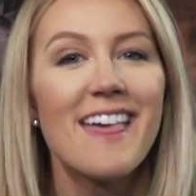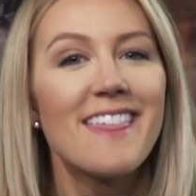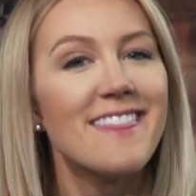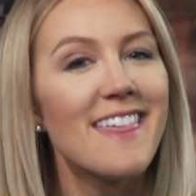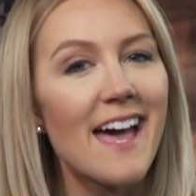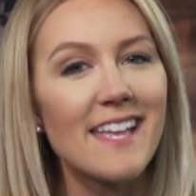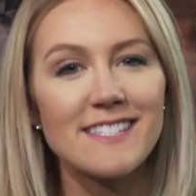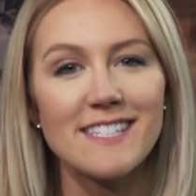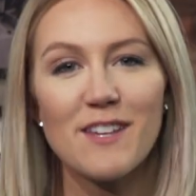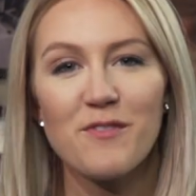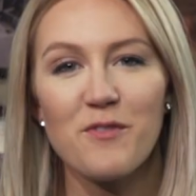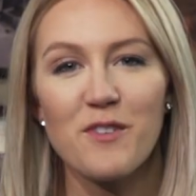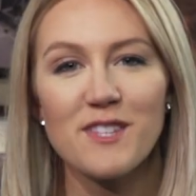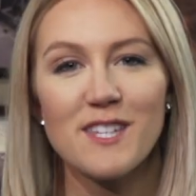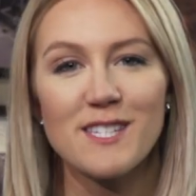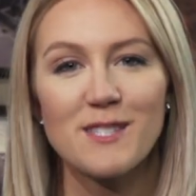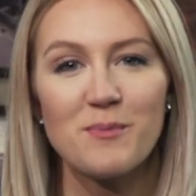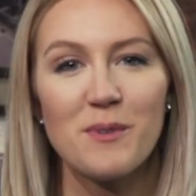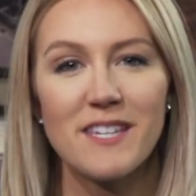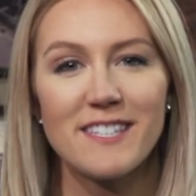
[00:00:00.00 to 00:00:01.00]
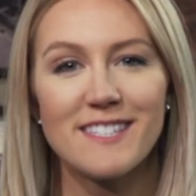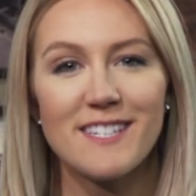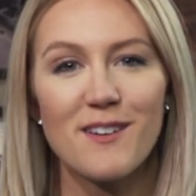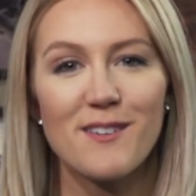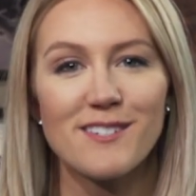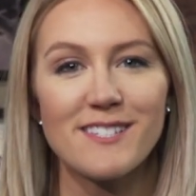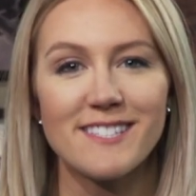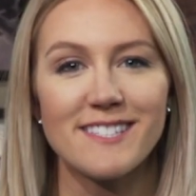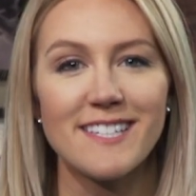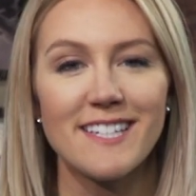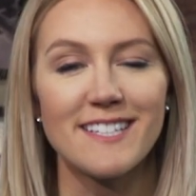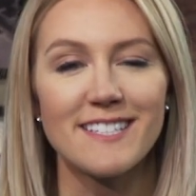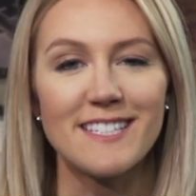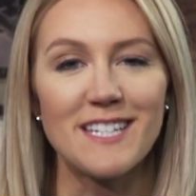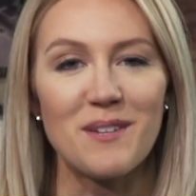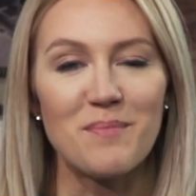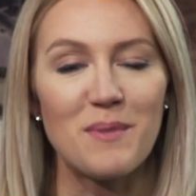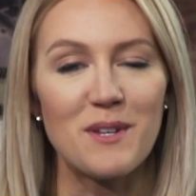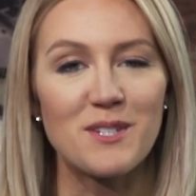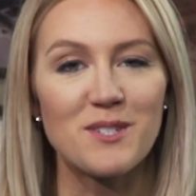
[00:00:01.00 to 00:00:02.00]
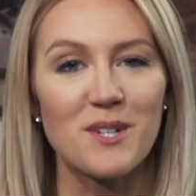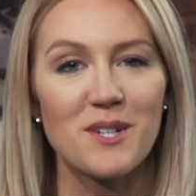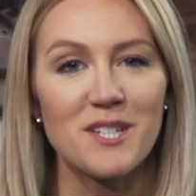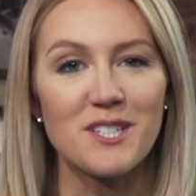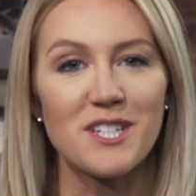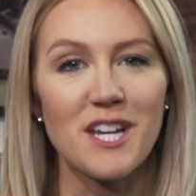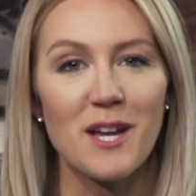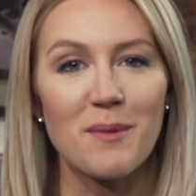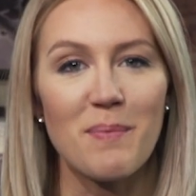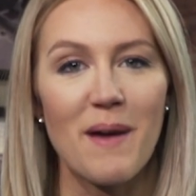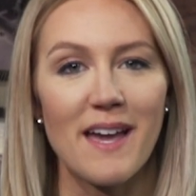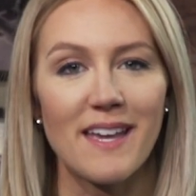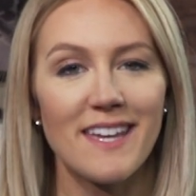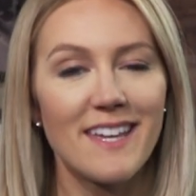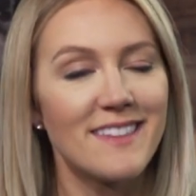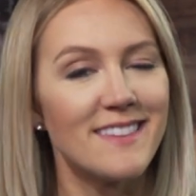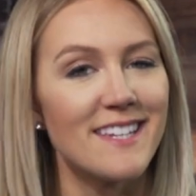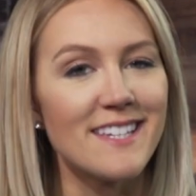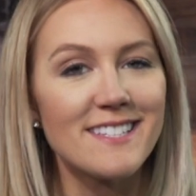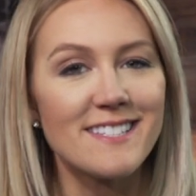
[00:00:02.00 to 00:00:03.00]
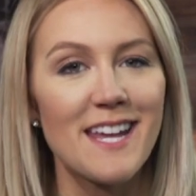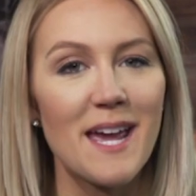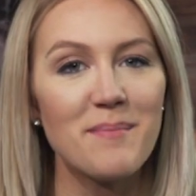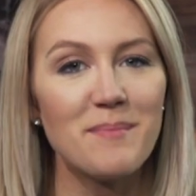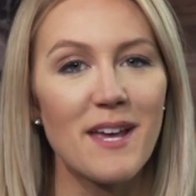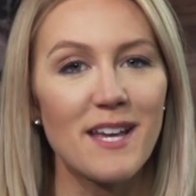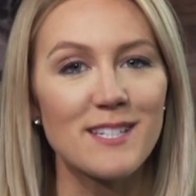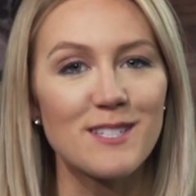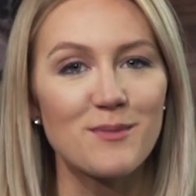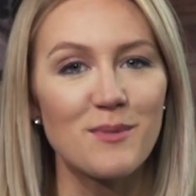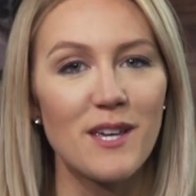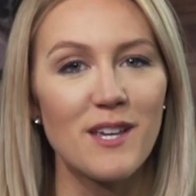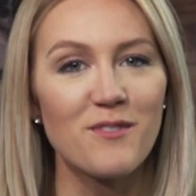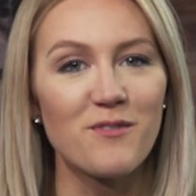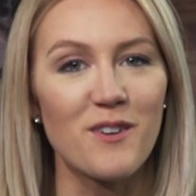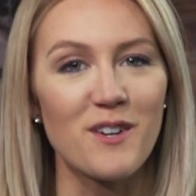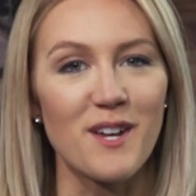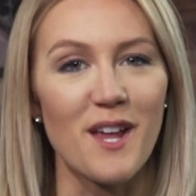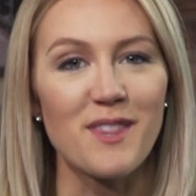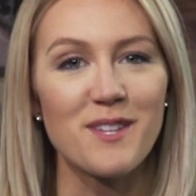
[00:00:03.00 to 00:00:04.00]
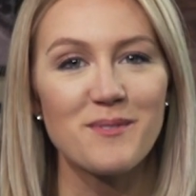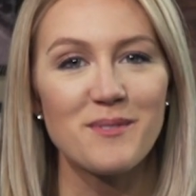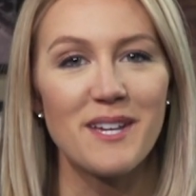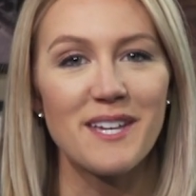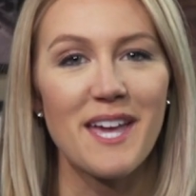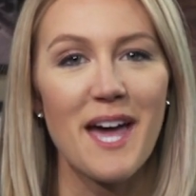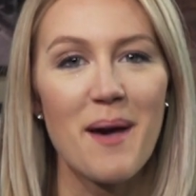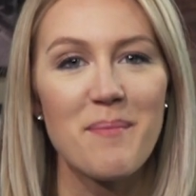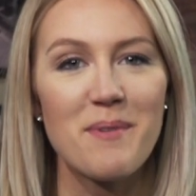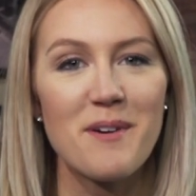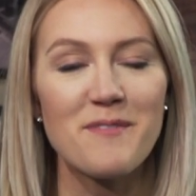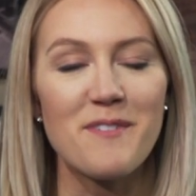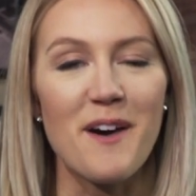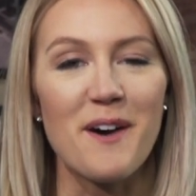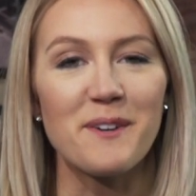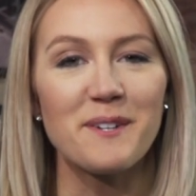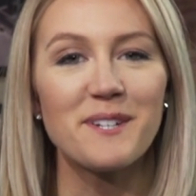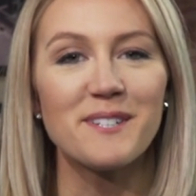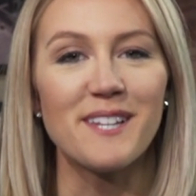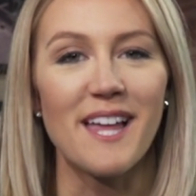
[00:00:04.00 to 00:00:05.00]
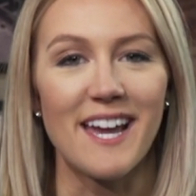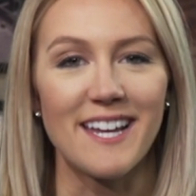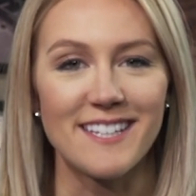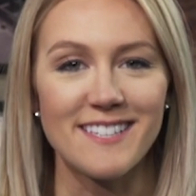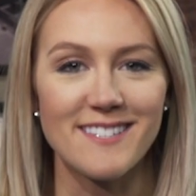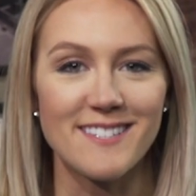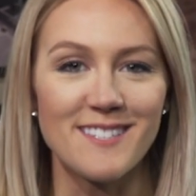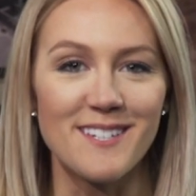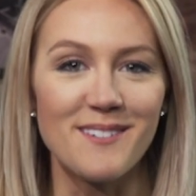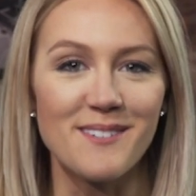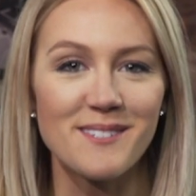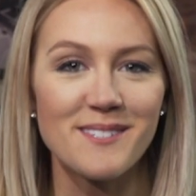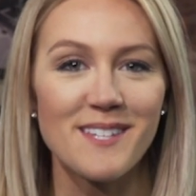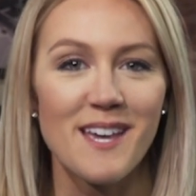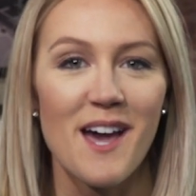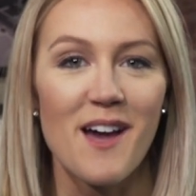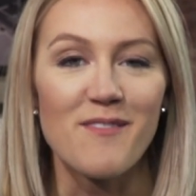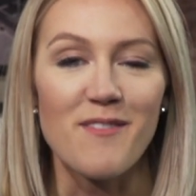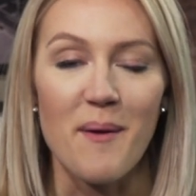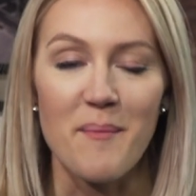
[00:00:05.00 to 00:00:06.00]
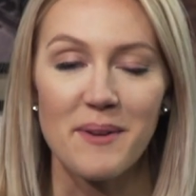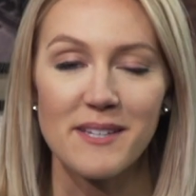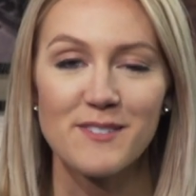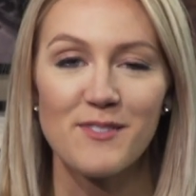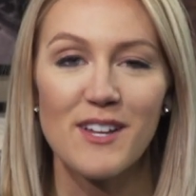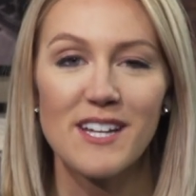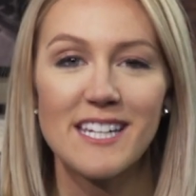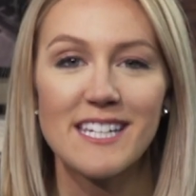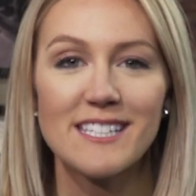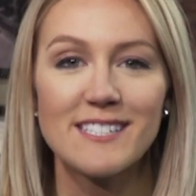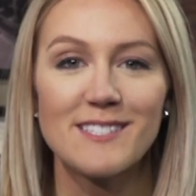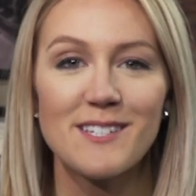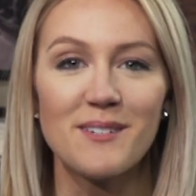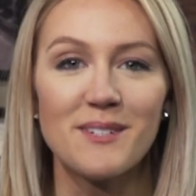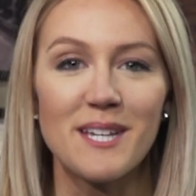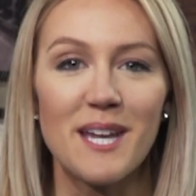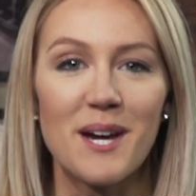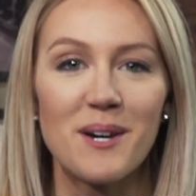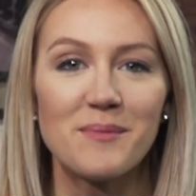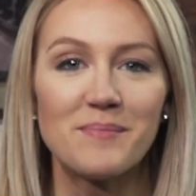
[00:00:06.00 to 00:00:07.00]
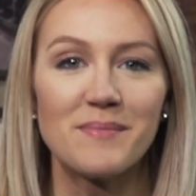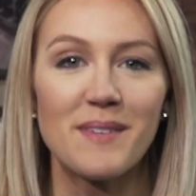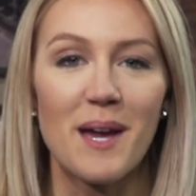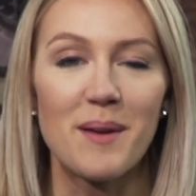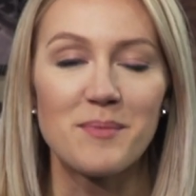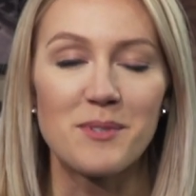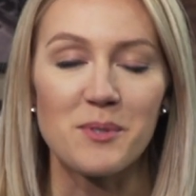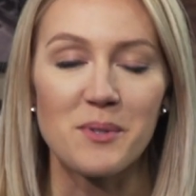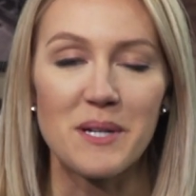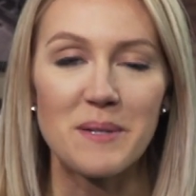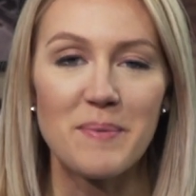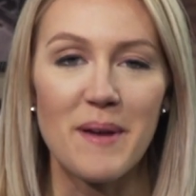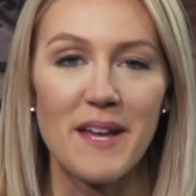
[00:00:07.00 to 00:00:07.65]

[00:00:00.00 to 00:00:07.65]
That's it for this week's 0 to 60. Be sure to check back in this time next week for another recap of all your Lions news. From Xfinity Studio, I'm Tori